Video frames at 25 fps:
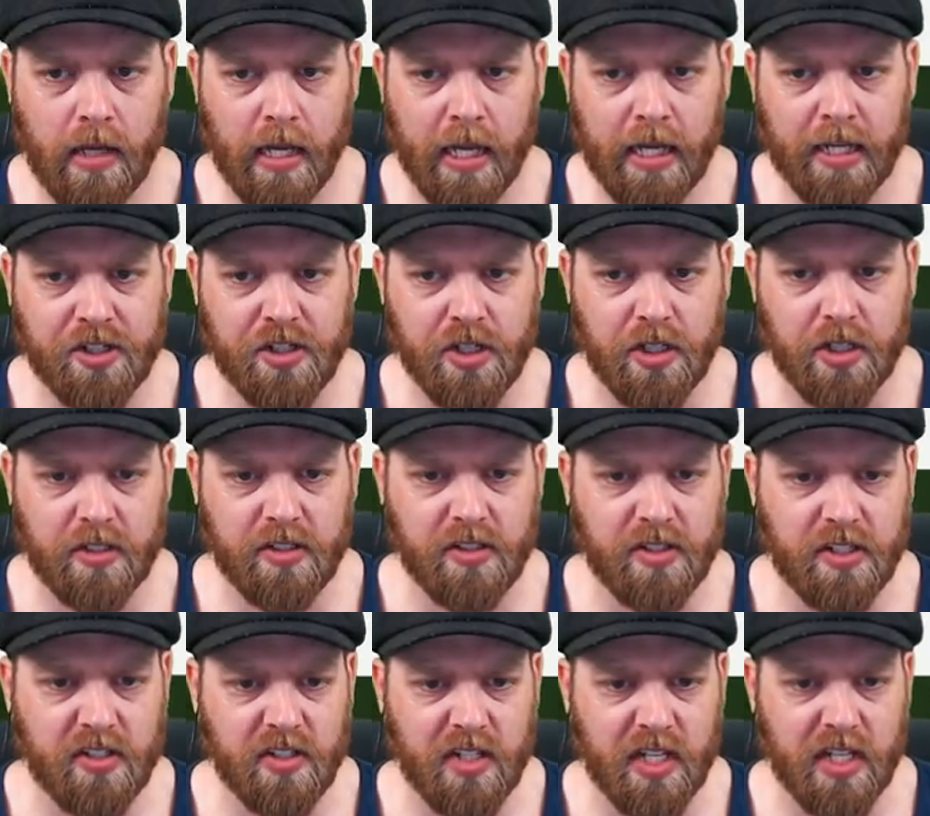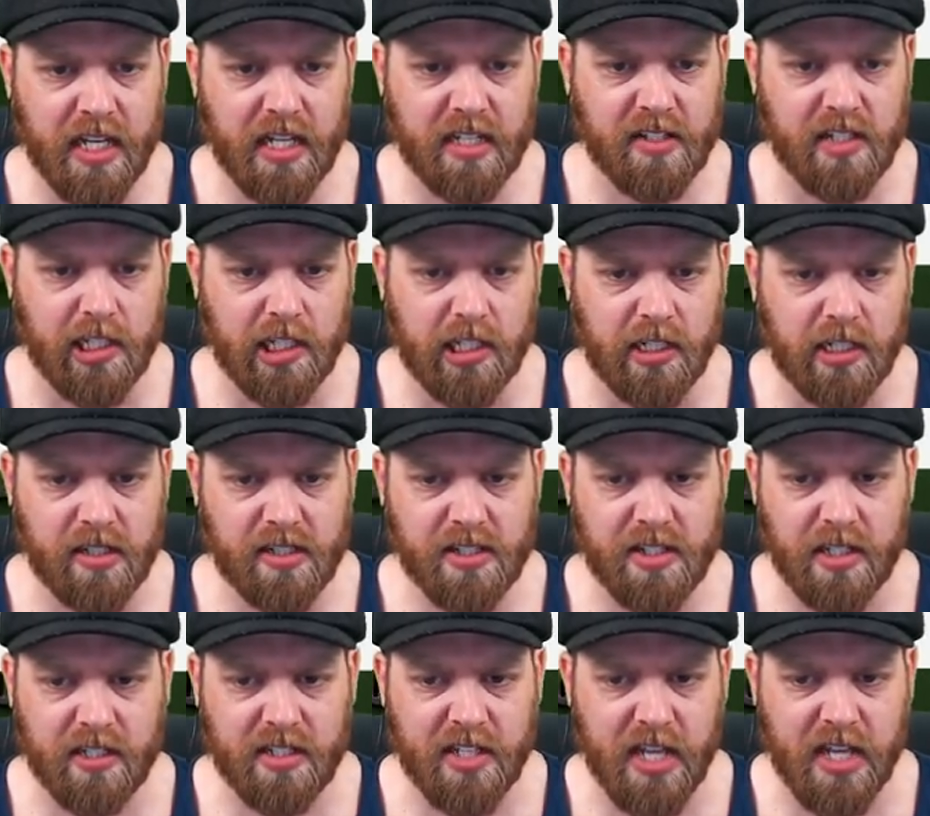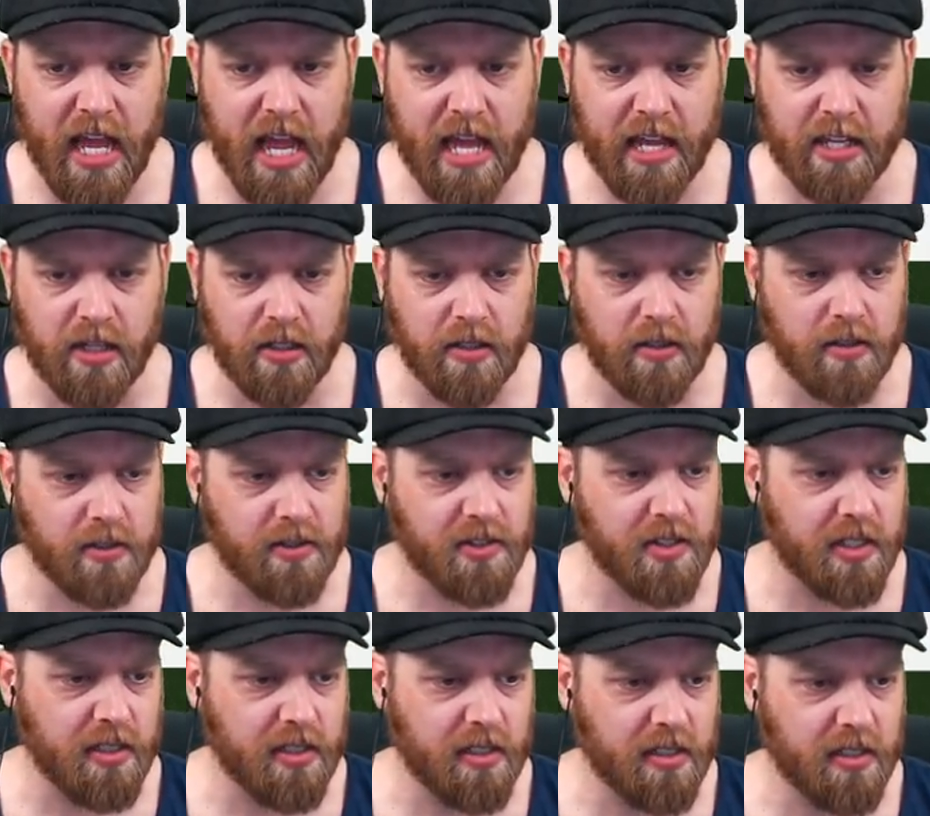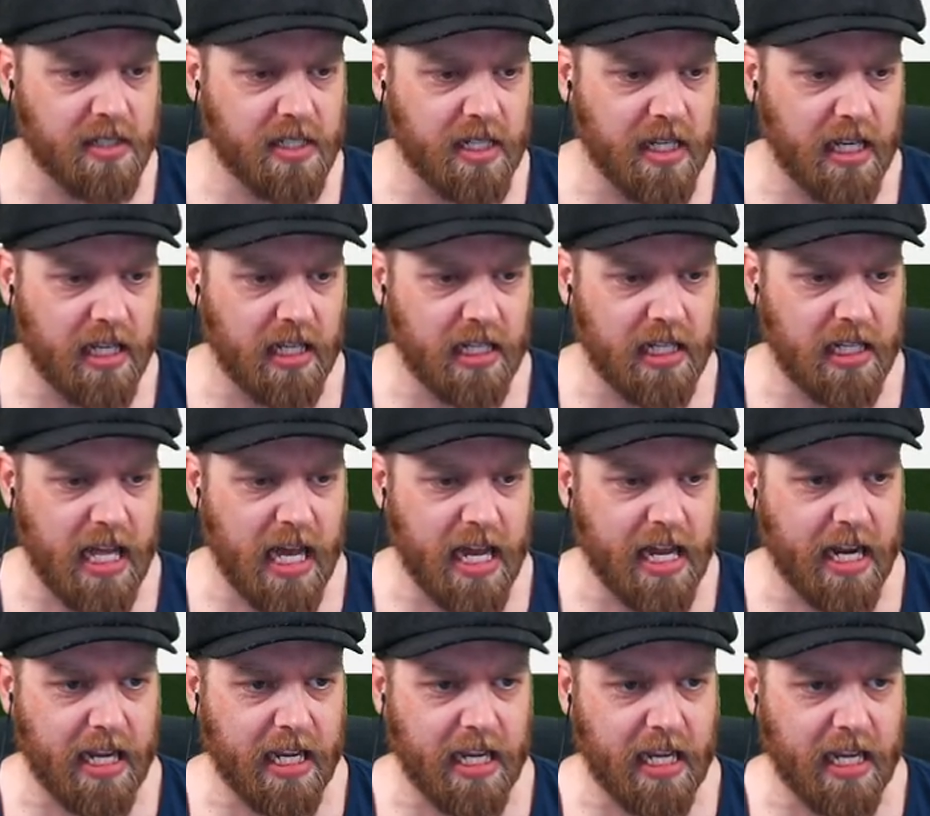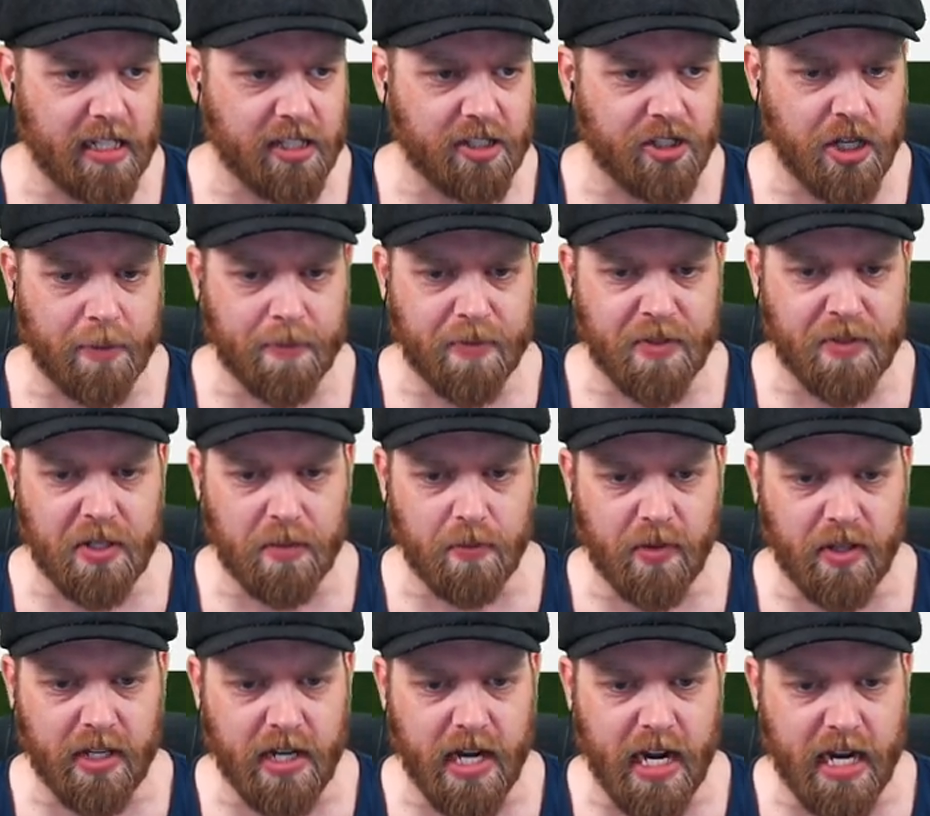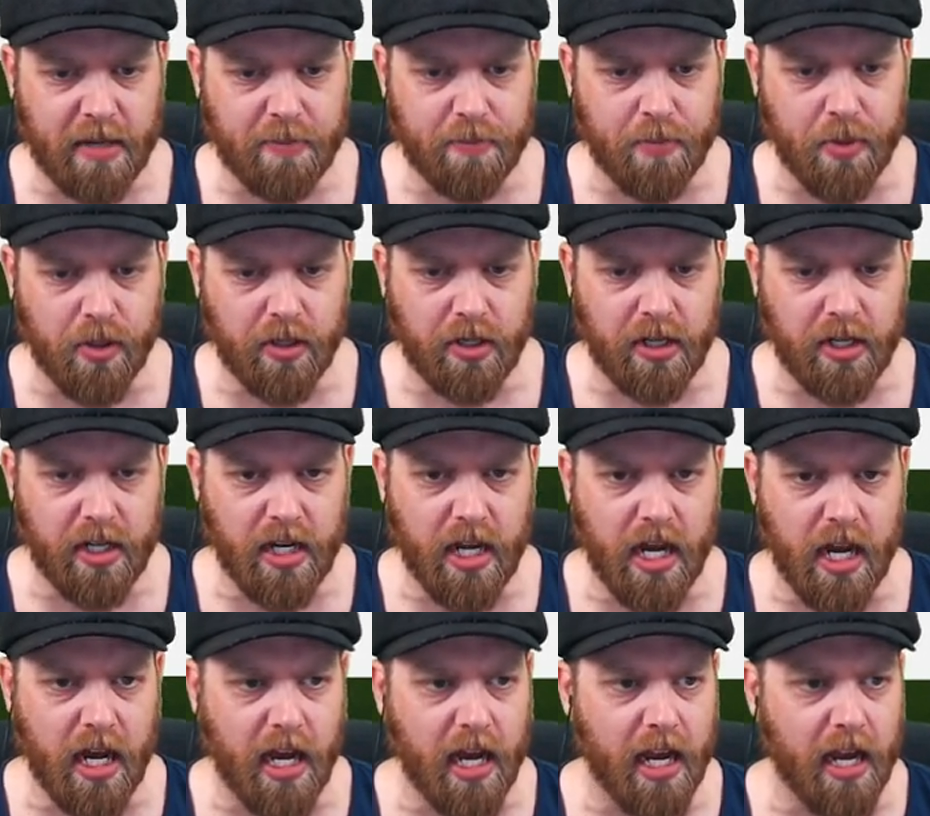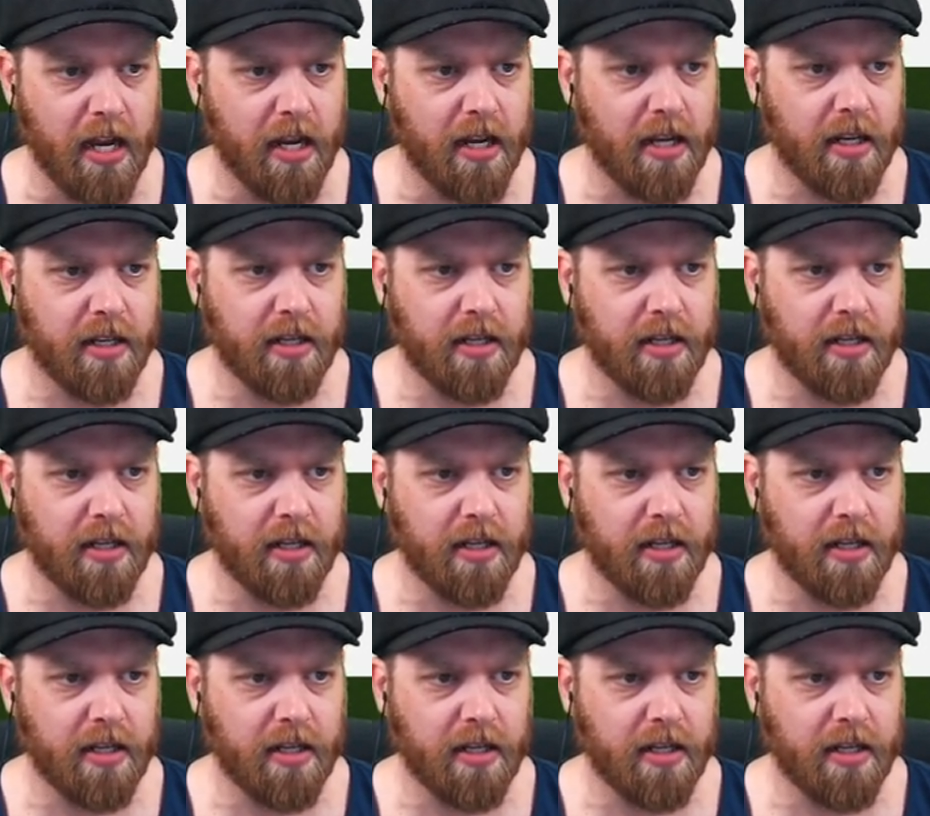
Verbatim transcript: Eight shots to six, lots of tackles, and uh, Lane get chips in with an 8.9.